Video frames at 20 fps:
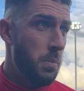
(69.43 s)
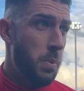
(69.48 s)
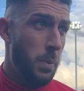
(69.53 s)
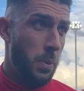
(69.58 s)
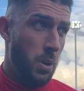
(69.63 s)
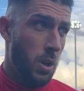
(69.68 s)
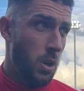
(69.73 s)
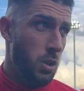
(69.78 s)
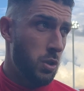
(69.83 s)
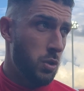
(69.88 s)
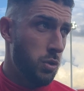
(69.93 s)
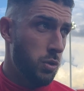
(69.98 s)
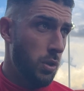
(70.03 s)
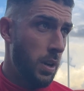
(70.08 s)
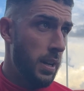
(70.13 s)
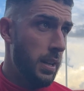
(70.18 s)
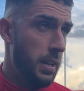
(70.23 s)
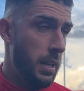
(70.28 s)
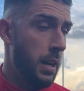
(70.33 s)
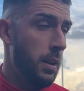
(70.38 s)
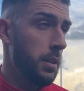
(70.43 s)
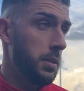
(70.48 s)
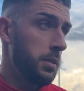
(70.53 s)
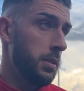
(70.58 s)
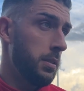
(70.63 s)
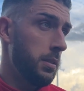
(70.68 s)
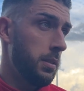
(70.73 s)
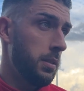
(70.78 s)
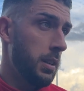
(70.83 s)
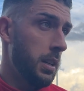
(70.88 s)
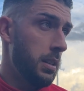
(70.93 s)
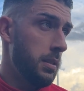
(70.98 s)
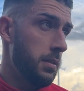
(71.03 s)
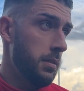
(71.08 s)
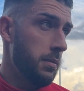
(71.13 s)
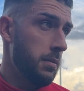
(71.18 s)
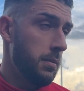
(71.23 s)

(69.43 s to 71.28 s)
We've got a great character on the side.